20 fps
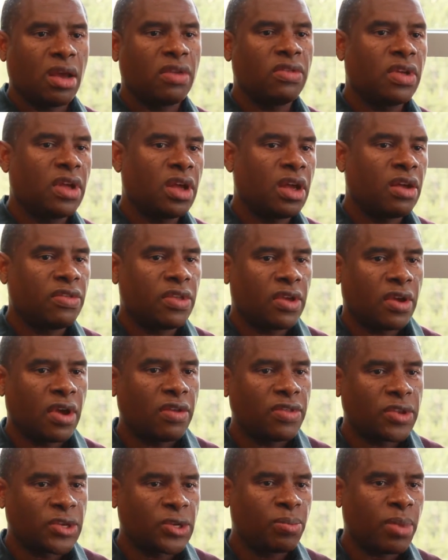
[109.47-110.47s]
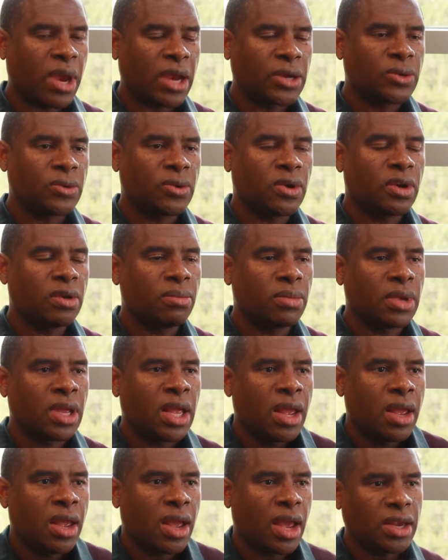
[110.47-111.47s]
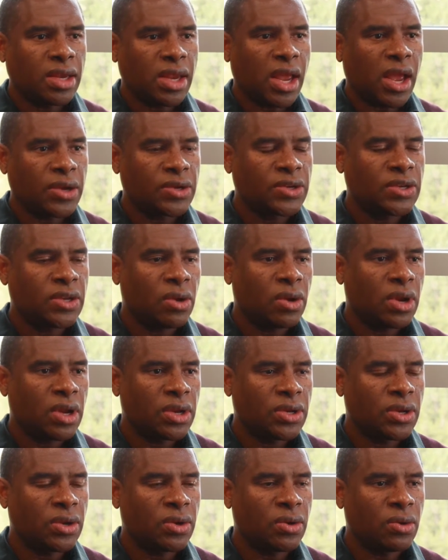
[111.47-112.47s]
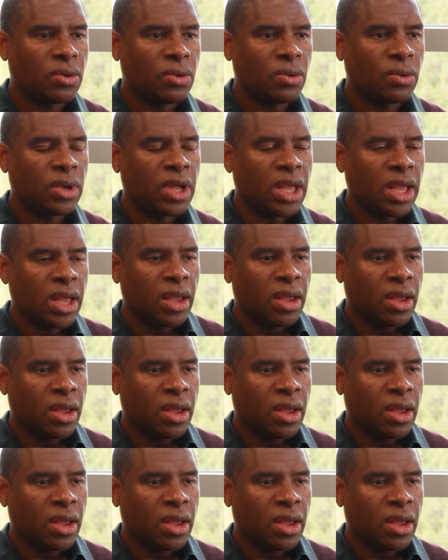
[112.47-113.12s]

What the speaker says: of the spectrum, a young student who